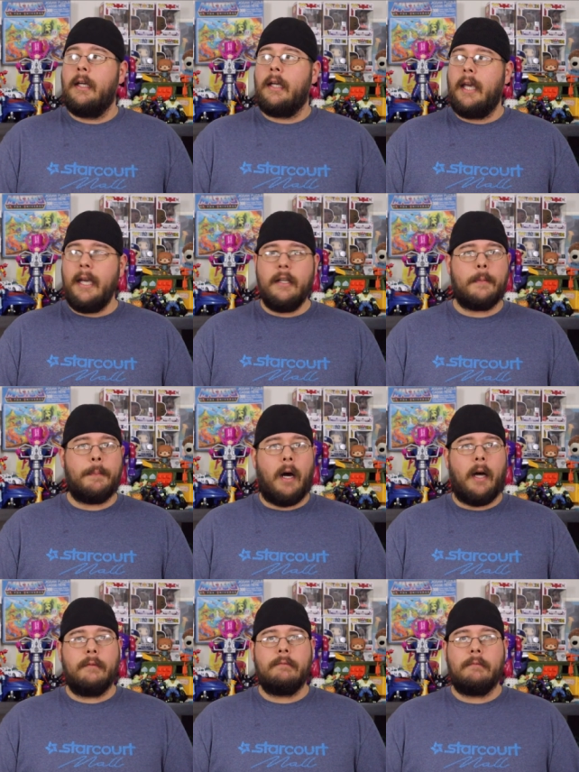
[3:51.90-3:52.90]

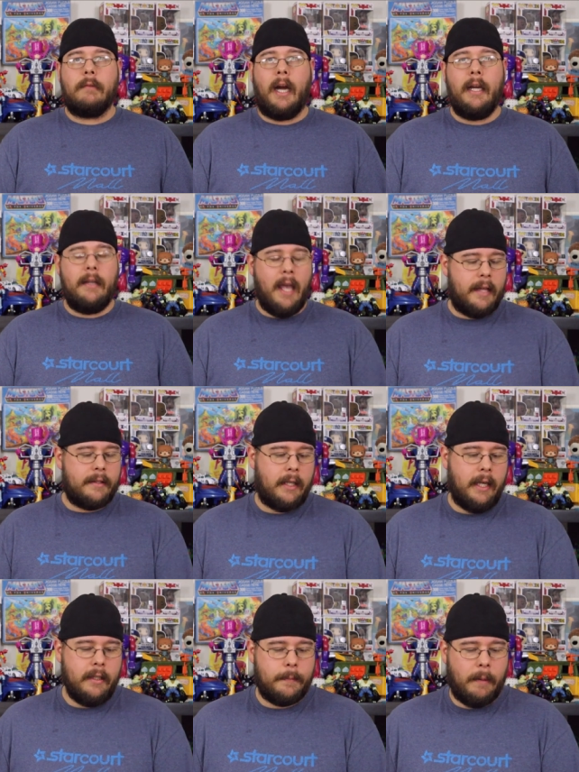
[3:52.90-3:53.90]
Kingspawn, right? Yeah, it's
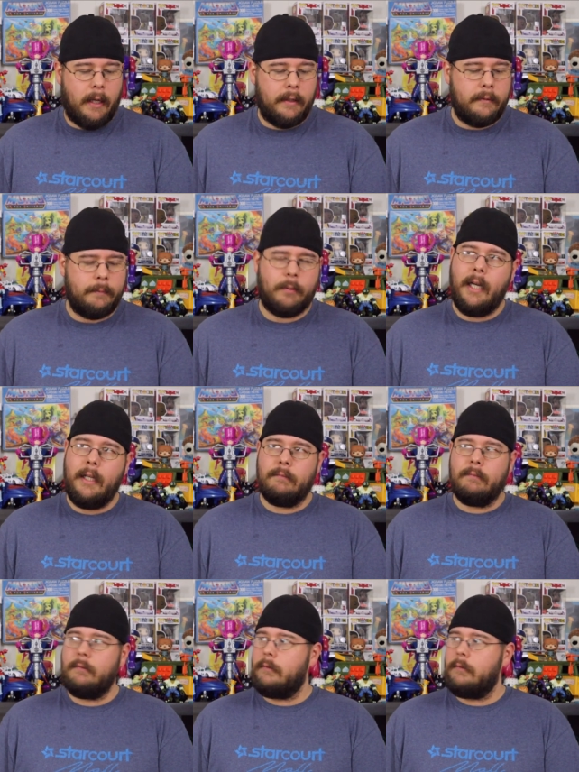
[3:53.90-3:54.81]
Kingspawn, right?